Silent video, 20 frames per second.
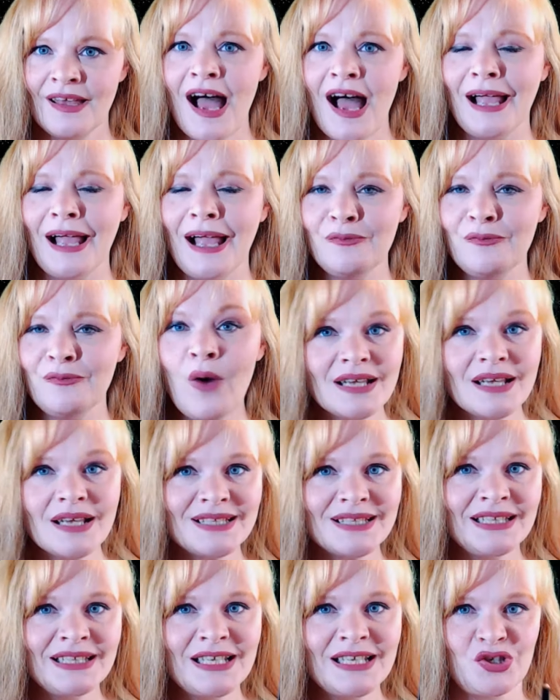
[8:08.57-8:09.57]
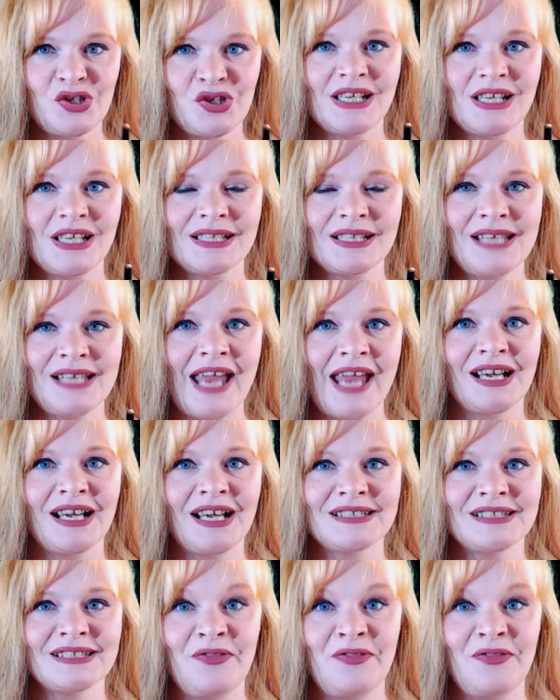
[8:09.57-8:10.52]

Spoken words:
I was initially excited because I